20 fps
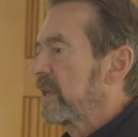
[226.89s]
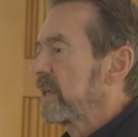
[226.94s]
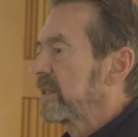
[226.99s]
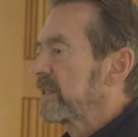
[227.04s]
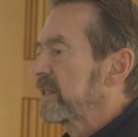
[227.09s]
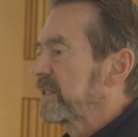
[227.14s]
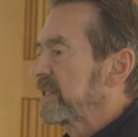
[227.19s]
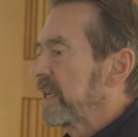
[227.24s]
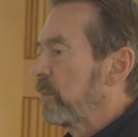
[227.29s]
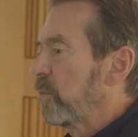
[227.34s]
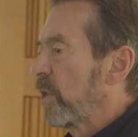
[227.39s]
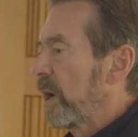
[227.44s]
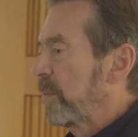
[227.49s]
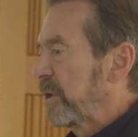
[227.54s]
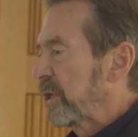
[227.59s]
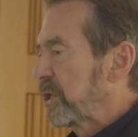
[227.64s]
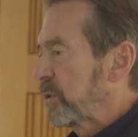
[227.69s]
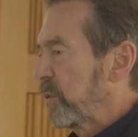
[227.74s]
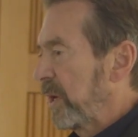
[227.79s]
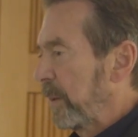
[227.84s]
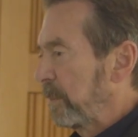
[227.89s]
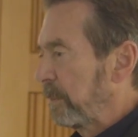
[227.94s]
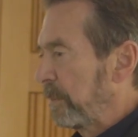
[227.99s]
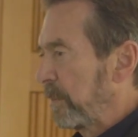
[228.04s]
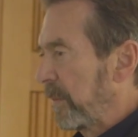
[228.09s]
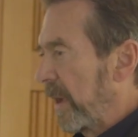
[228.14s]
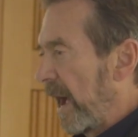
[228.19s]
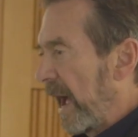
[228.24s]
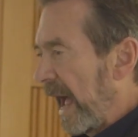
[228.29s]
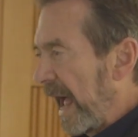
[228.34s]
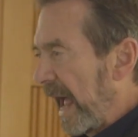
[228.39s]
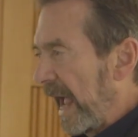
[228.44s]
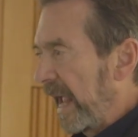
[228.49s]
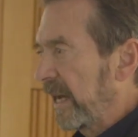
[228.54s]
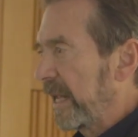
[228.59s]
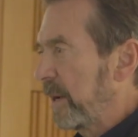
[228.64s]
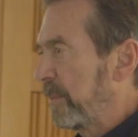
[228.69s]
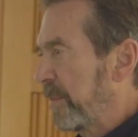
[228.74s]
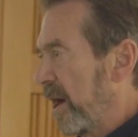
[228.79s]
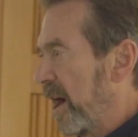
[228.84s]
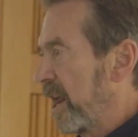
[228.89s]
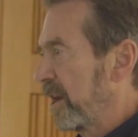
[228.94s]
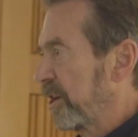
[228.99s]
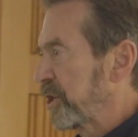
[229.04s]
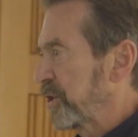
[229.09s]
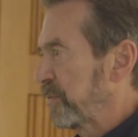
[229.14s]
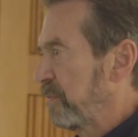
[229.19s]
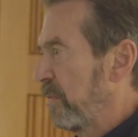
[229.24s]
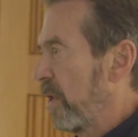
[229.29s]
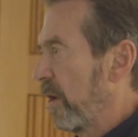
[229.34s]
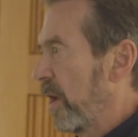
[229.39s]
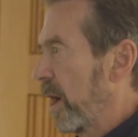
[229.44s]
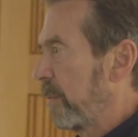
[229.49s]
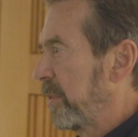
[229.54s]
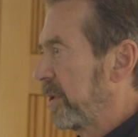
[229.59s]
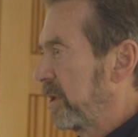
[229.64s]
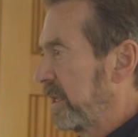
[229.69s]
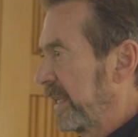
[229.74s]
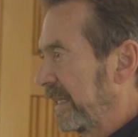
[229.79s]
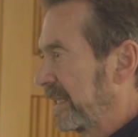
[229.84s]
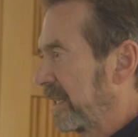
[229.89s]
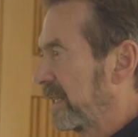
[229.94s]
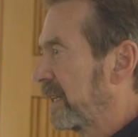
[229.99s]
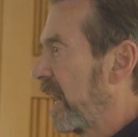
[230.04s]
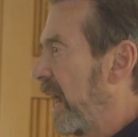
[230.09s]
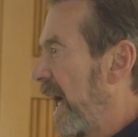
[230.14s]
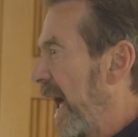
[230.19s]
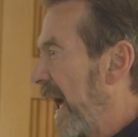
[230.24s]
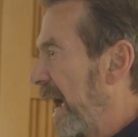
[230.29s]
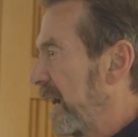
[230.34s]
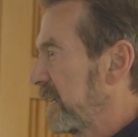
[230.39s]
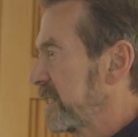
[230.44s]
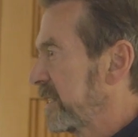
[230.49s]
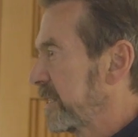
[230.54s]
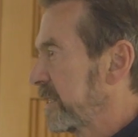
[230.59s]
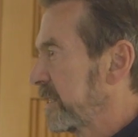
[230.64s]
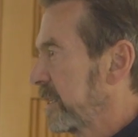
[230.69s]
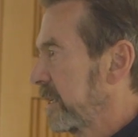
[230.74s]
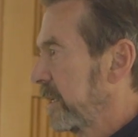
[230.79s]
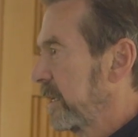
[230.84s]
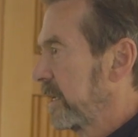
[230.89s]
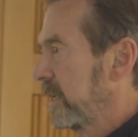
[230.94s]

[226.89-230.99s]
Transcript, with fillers: somewhere between highly polished marble and glass.